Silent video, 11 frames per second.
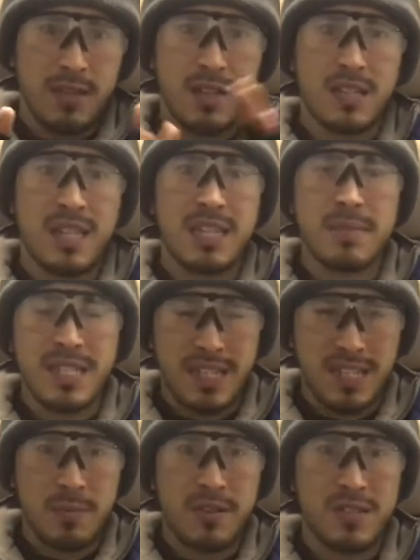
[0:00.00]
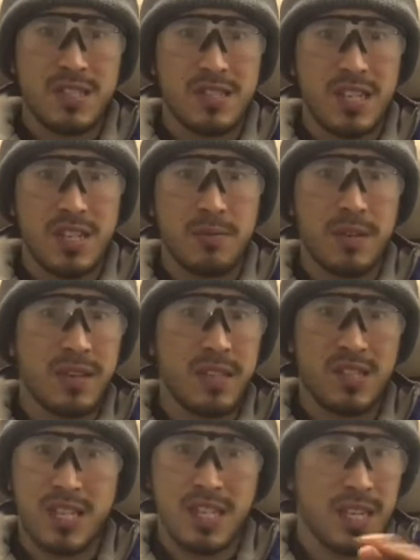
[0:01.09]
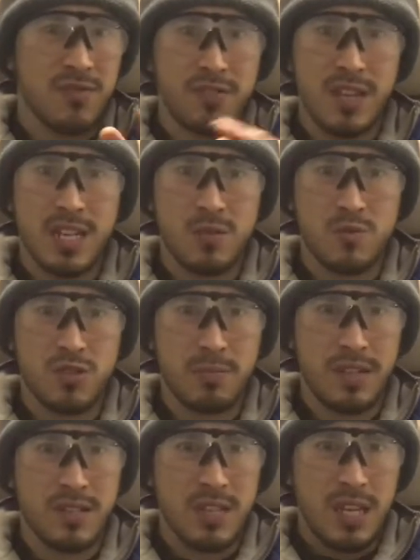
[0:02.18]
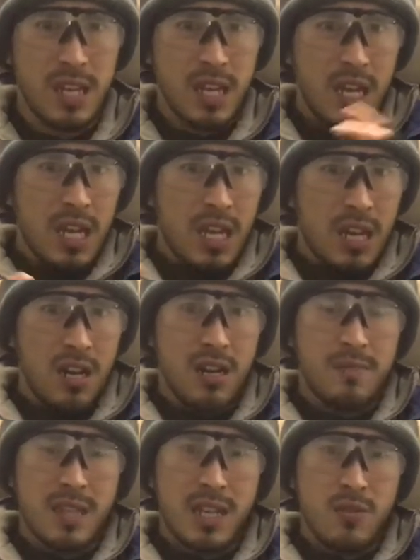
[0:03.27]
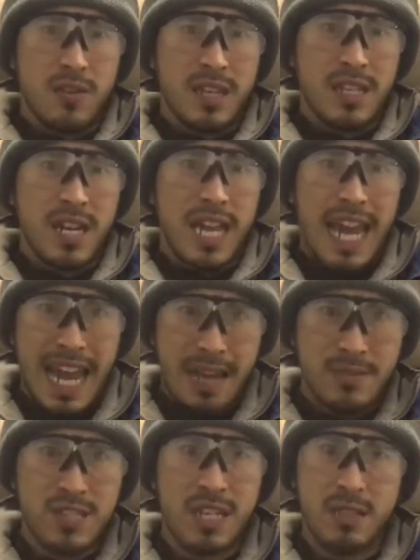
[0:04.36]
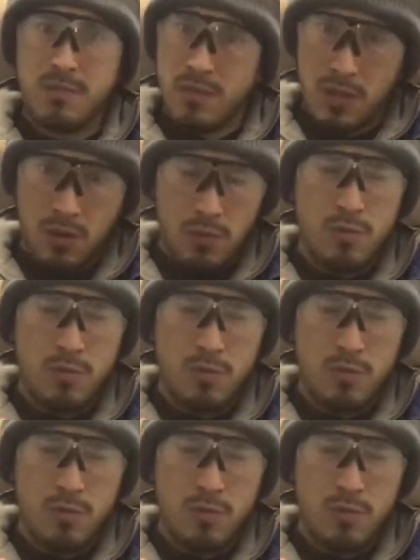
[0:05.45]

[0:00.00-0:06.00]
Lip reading: limited experience in CQB, seen any grenade launch players. The only thing that I have seen, though,